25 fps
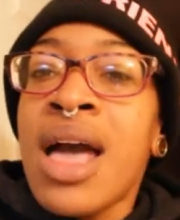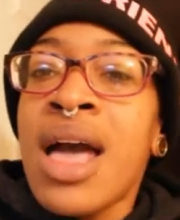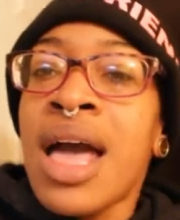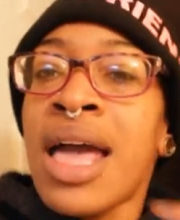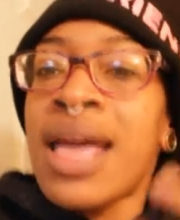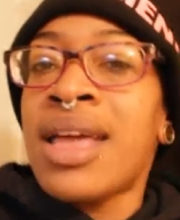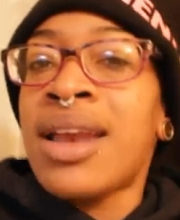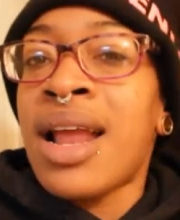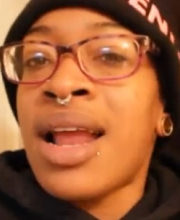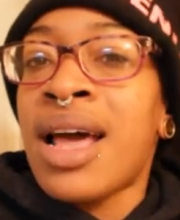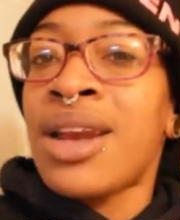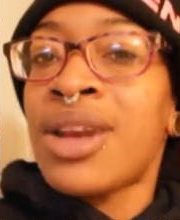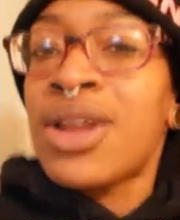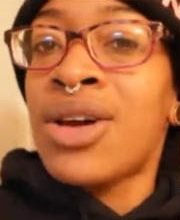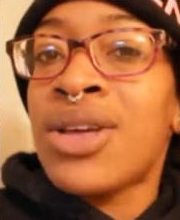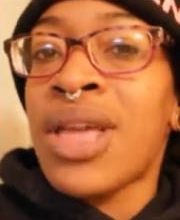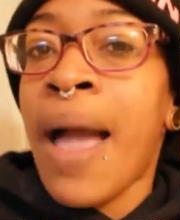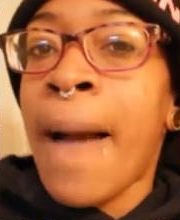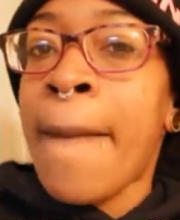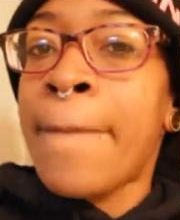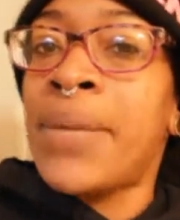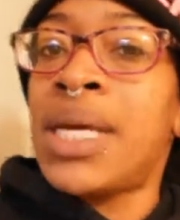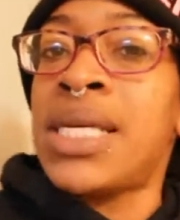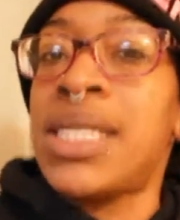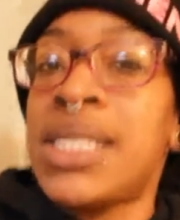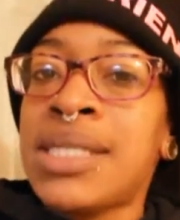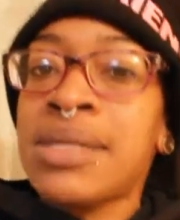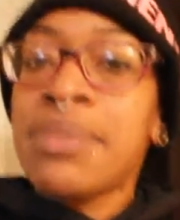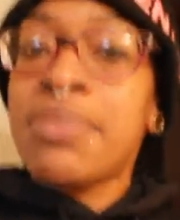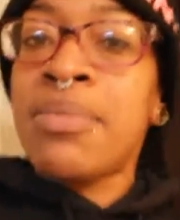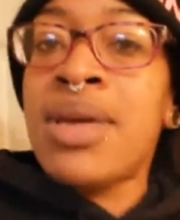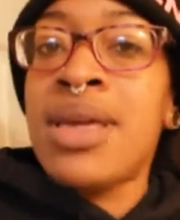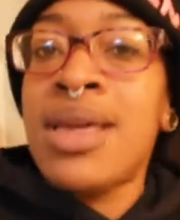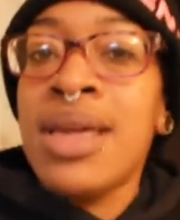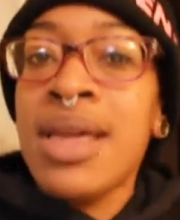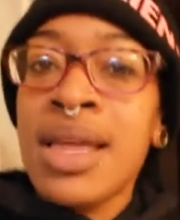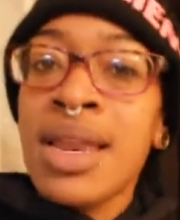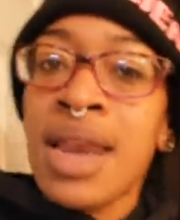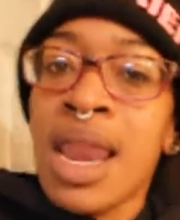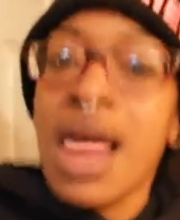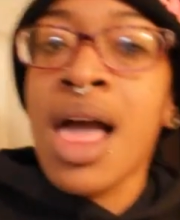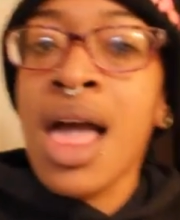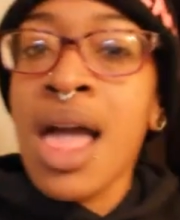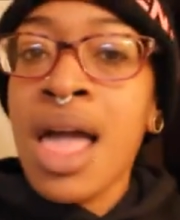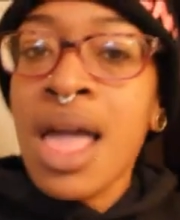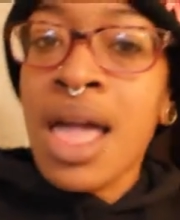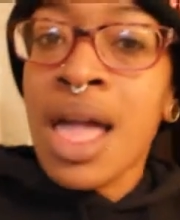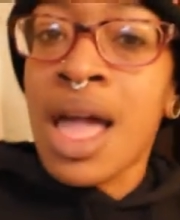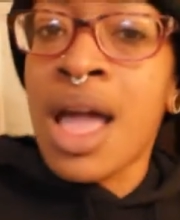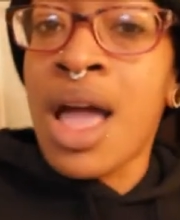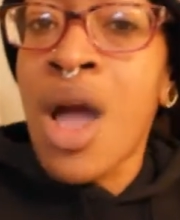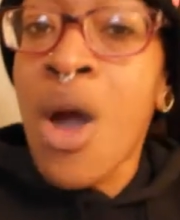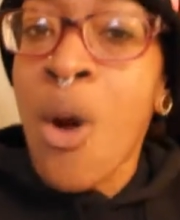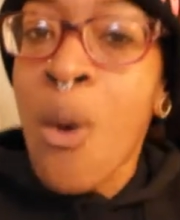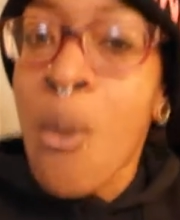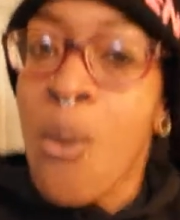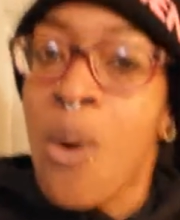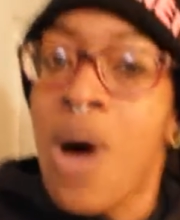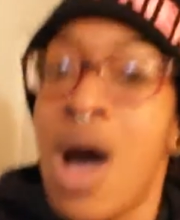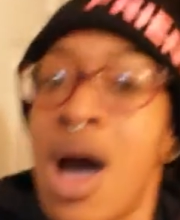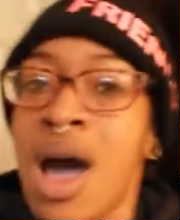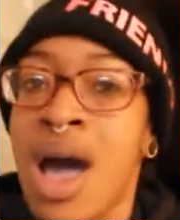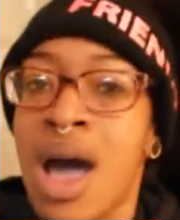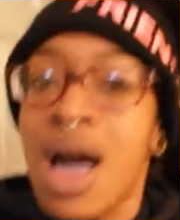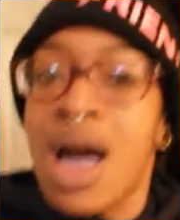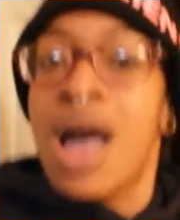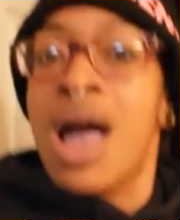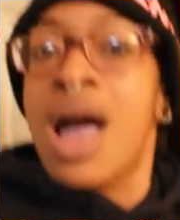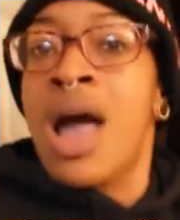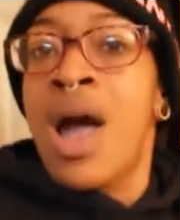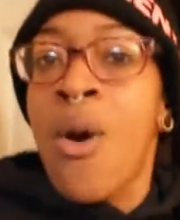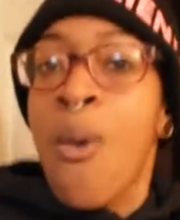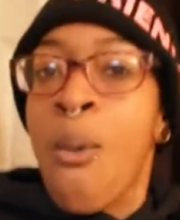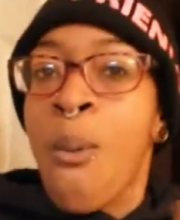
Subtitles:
And I know y'all miss me. Like, what?